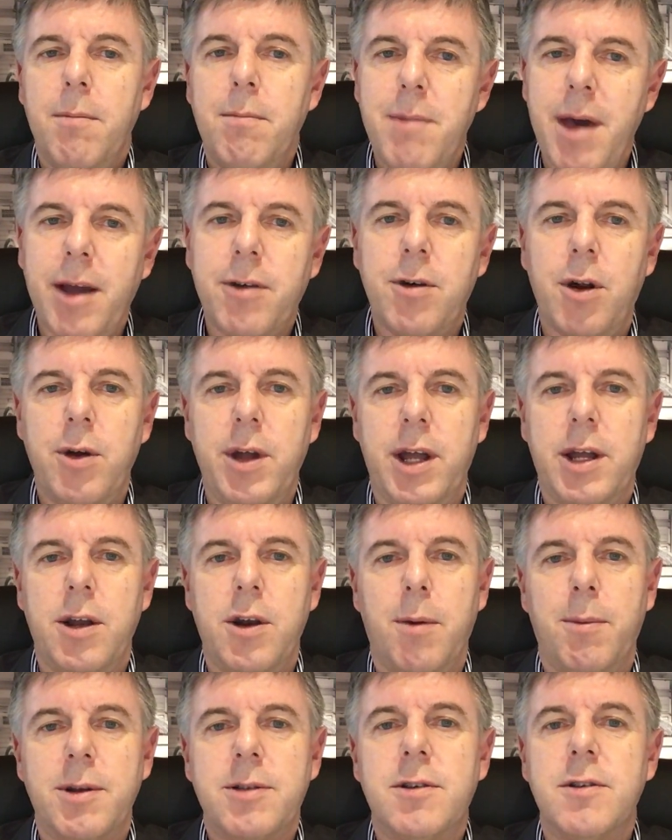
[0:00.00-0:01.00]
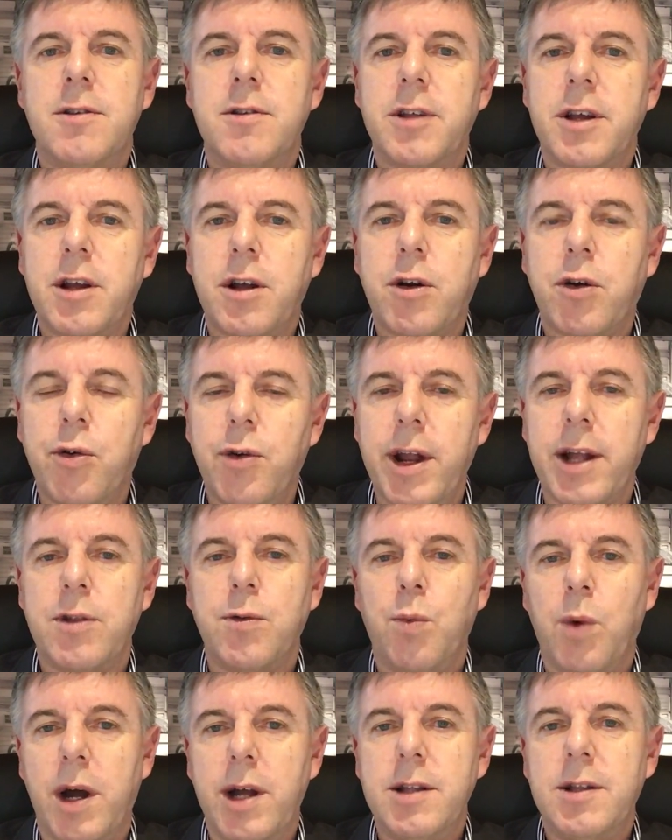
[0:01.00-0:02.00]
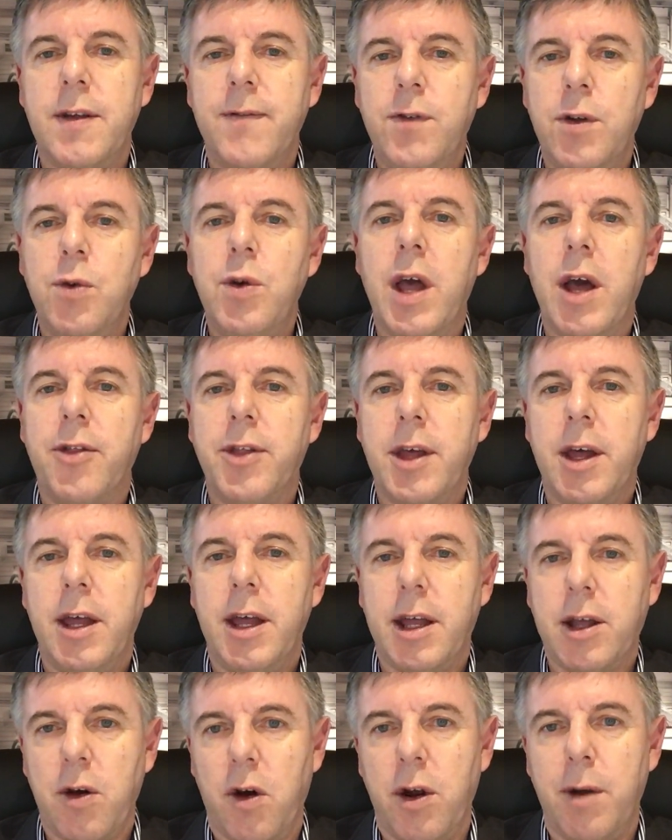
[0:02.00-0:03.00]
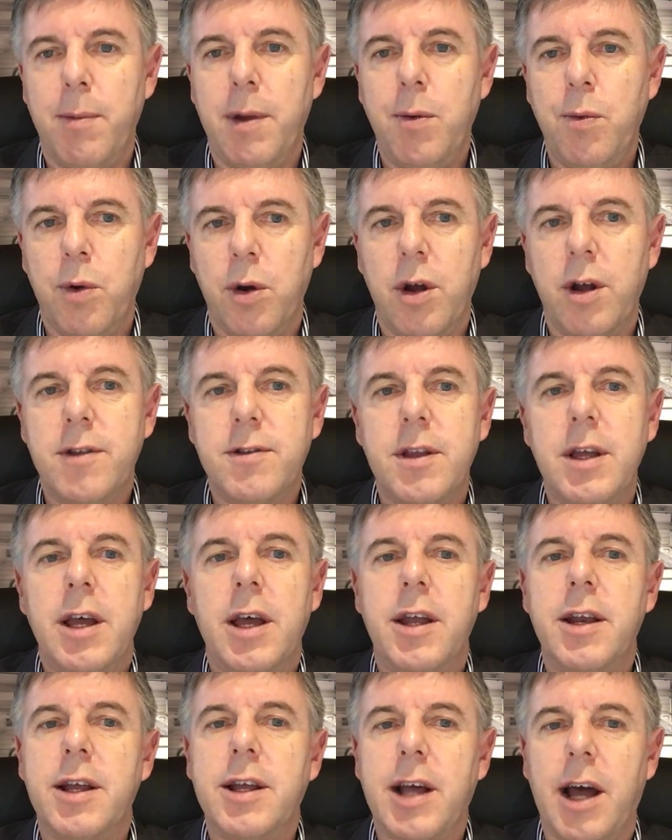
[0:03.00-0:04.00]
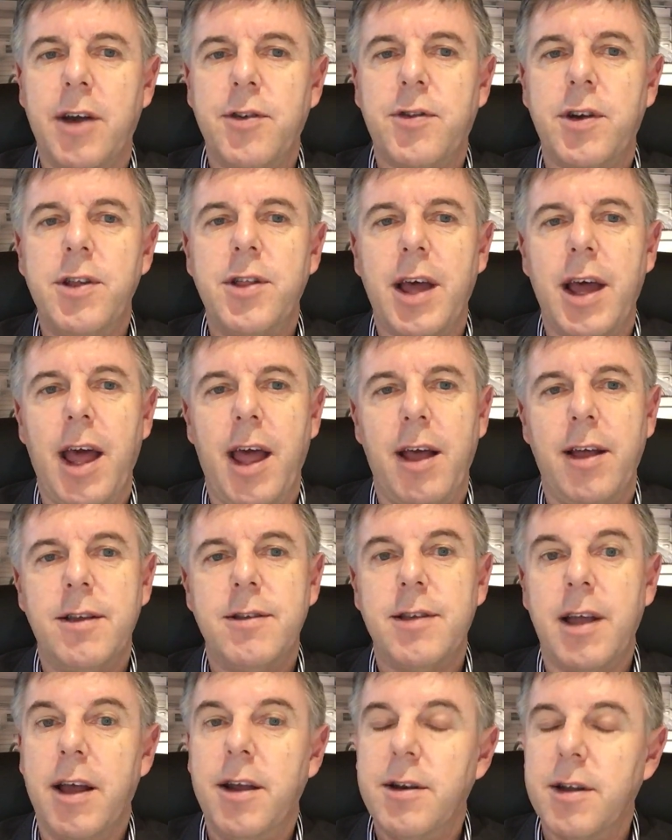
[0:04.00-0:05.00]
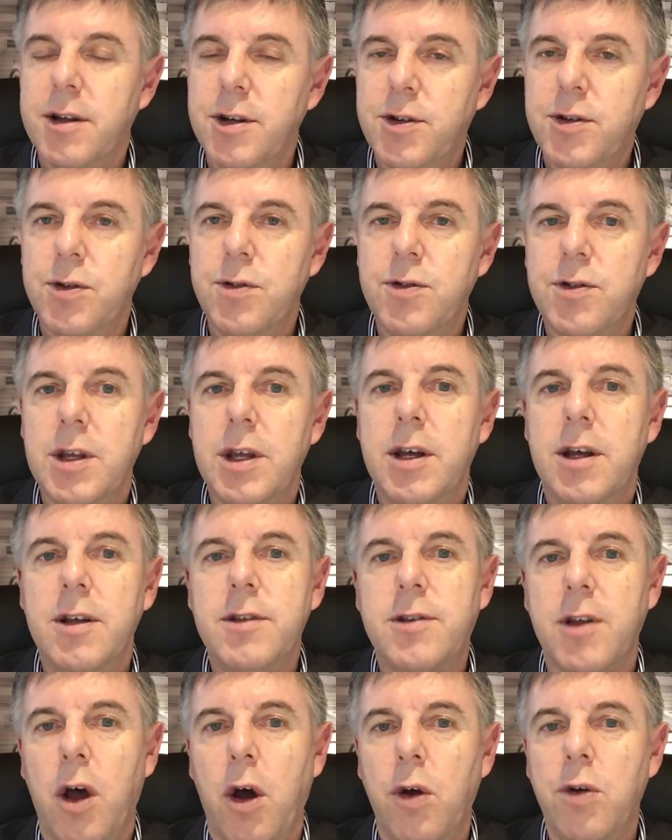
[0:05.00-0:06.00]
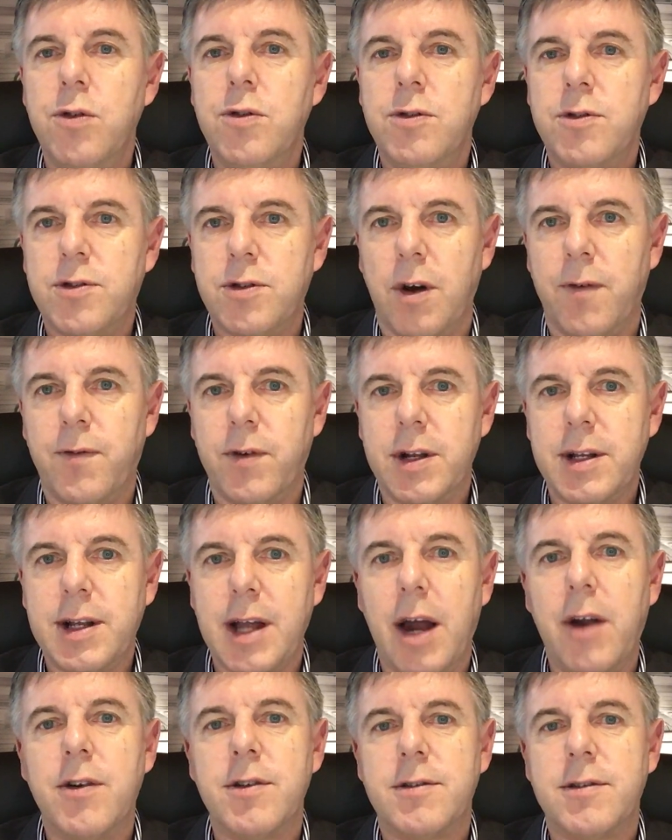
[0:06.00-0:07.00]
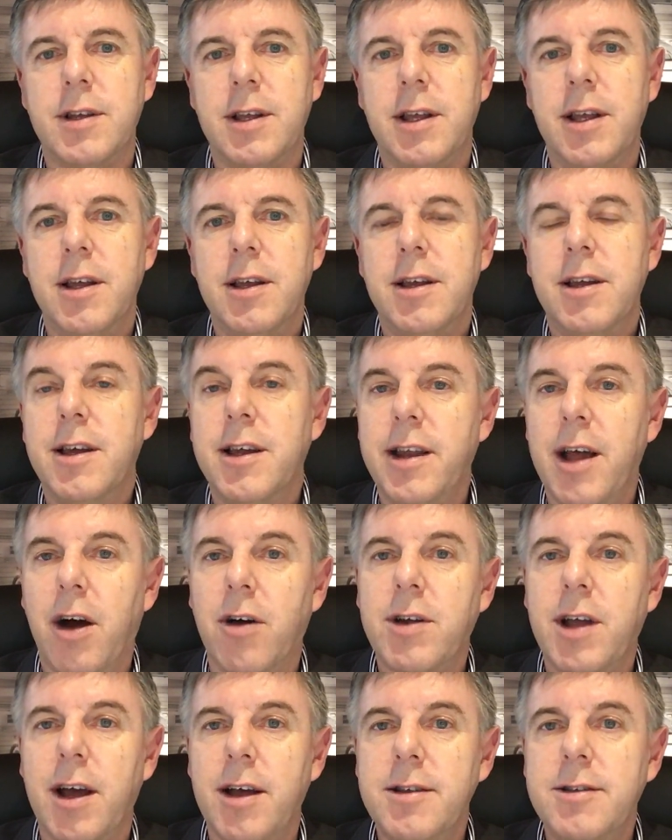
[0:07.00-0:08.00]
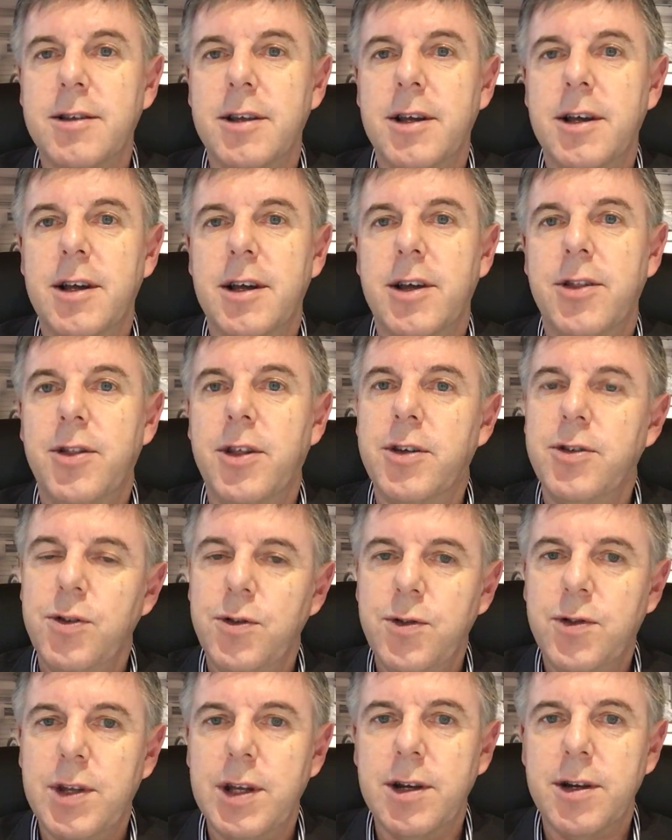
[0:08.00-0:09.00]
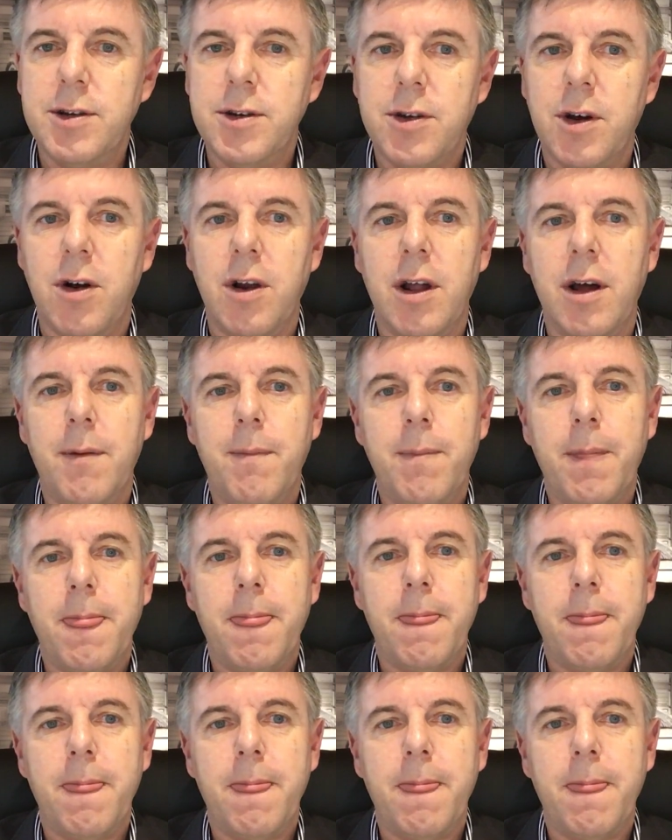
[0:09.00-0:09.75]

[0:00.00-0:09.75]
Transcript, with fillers: Macroeconomics is the correct way to view how the economy works in a country that has and issues its own sovereign currency, in our case, the New Zealand dollar.